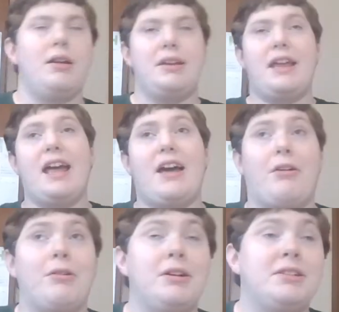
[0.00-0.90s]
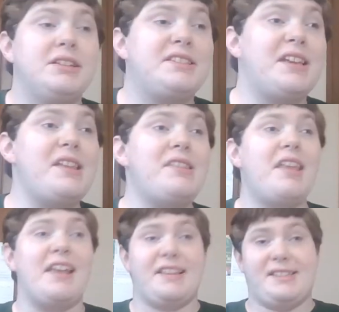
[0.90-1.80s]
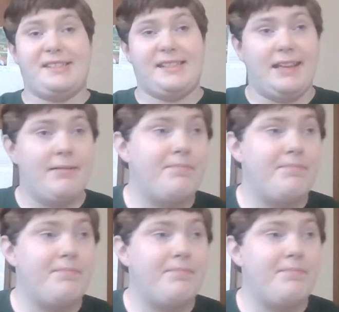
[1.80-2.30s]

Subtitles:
now, let's end this